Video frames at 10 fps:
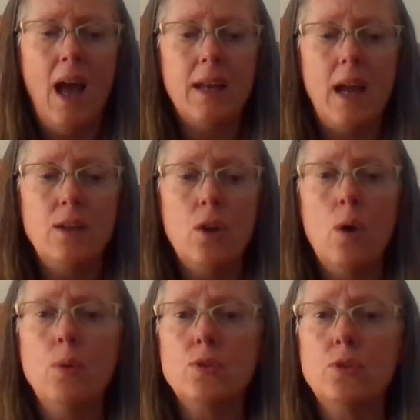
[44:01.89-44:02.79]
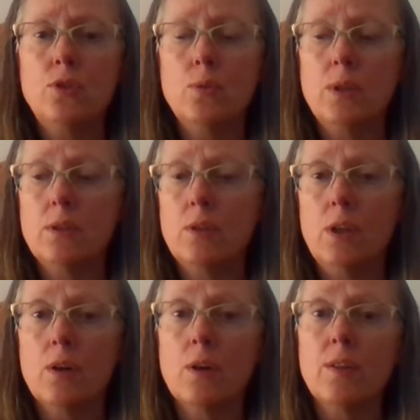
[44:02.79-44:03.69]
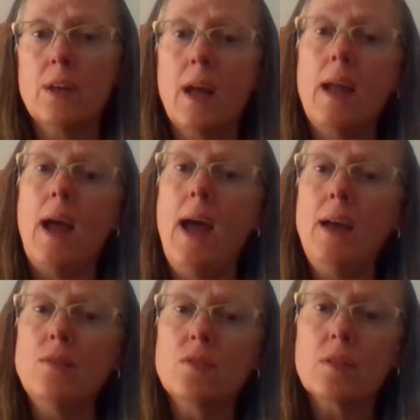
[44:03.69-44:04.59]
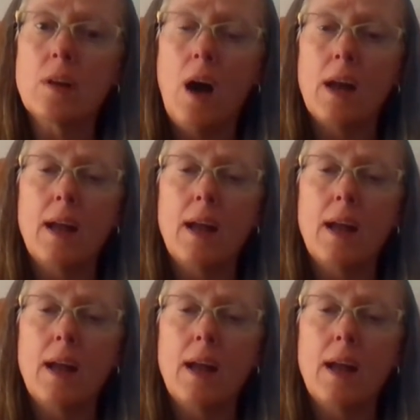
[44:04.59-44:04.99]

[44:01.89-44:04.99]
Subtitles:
and I know what you're doing to the earth, and I asked God,